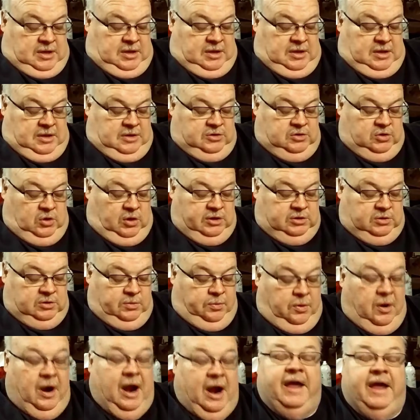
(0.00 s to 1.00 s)
sort of
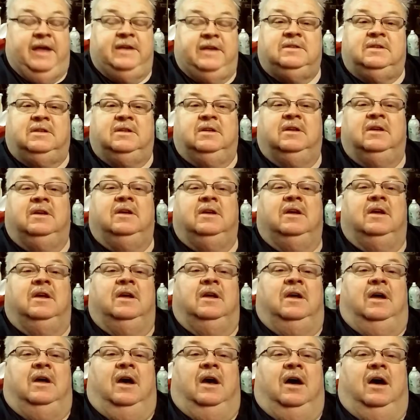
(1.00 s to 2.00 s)
surprised.
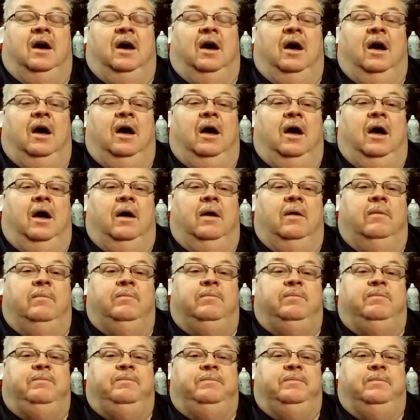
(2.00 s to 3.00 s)
I'm
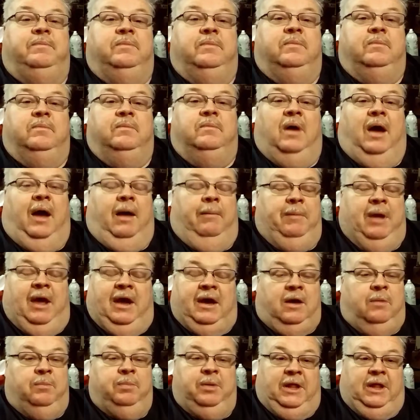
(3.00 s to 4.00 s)

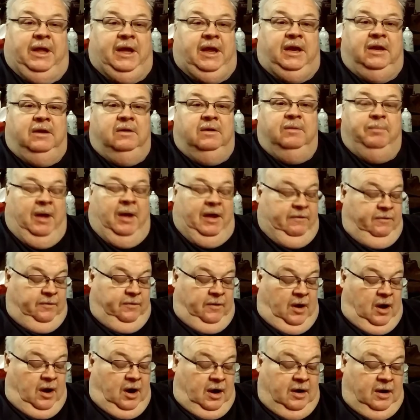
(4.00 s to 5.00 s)
not complaining by
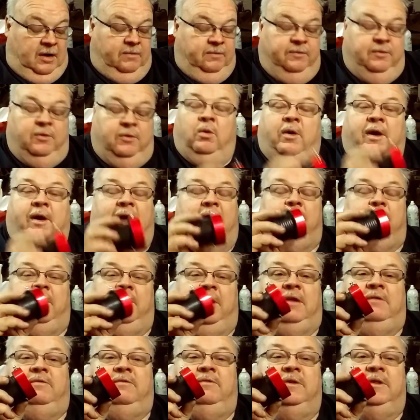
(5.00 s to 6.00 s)
far for what I
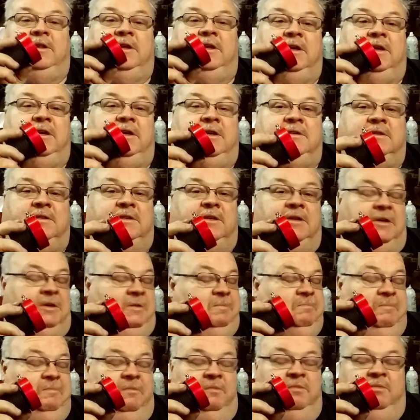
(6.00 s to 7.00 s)
paid for these.
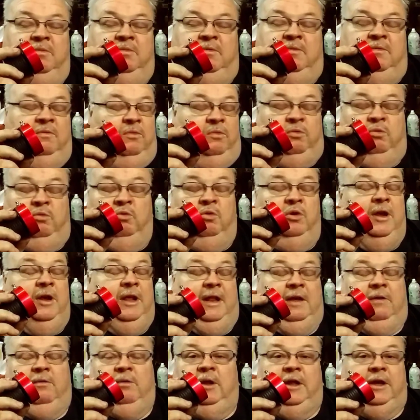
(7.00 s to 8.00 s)

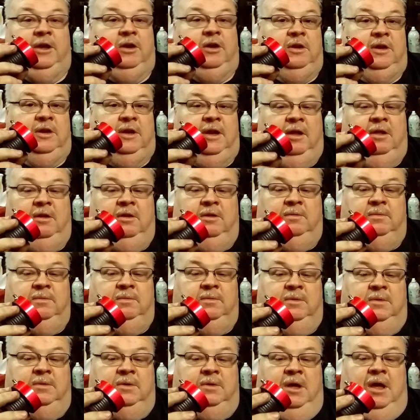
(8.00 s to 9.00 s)
Really good deal.
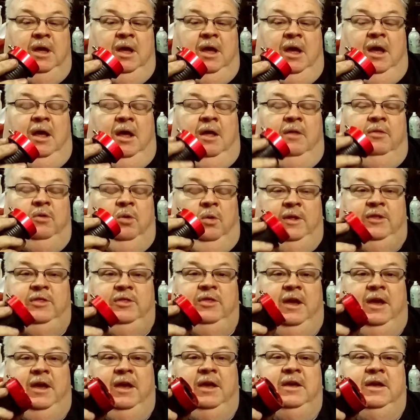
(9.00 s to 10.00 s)
The only
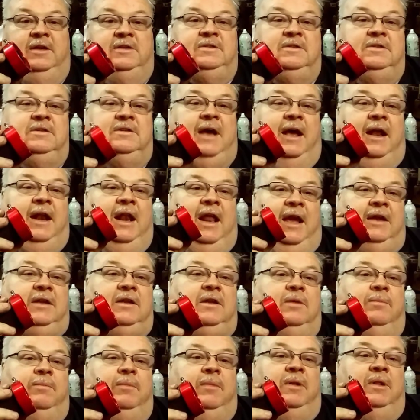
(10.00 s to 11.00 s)
thing is I'd like
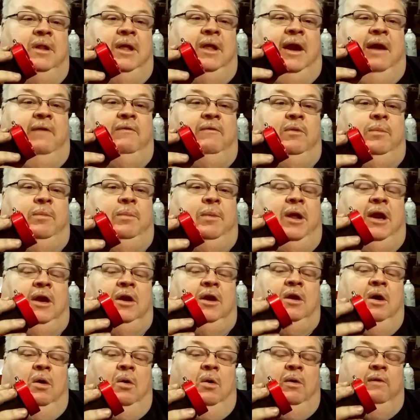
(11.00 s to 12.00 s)
to let everybody
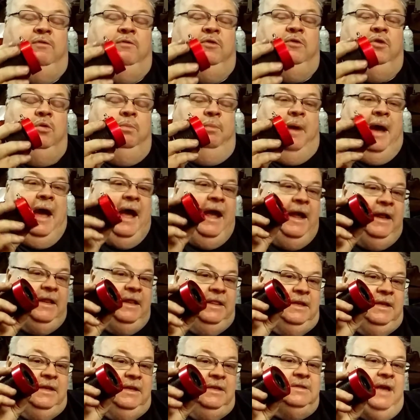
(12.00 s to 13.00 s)
know, if you buy
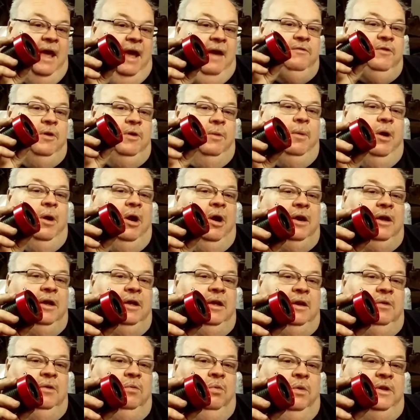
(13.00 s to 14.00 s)
these
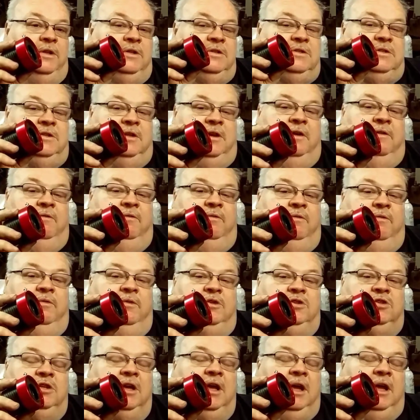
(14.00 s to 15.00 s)
aftermarket ones that are
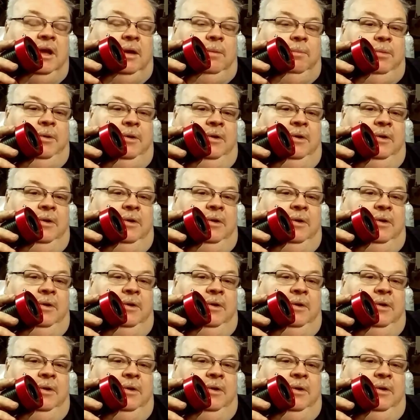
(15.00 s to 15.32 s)
cheap,